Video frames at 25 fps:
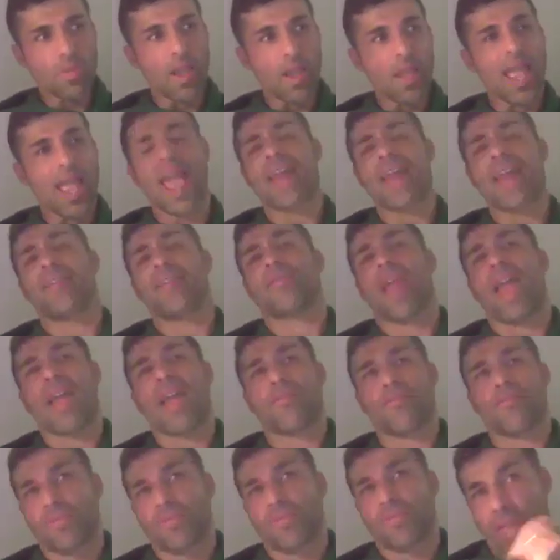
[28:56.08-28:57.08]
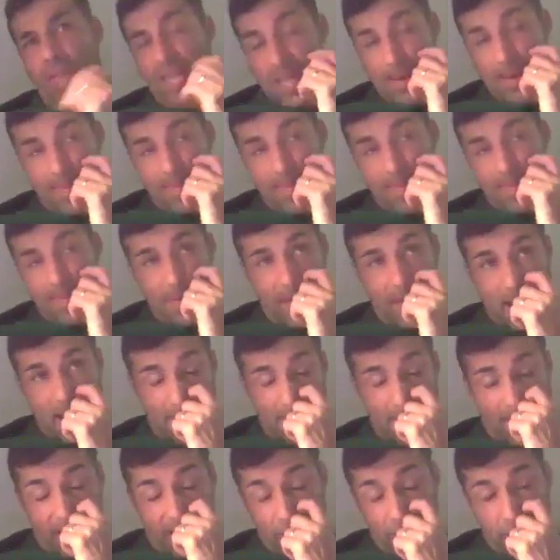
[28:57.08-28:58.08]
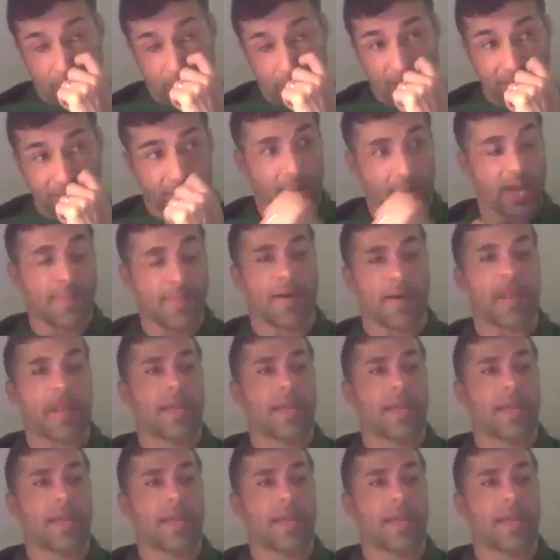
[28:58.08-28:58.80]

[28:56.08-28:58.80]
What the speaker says: And I'm not going to speak for anybody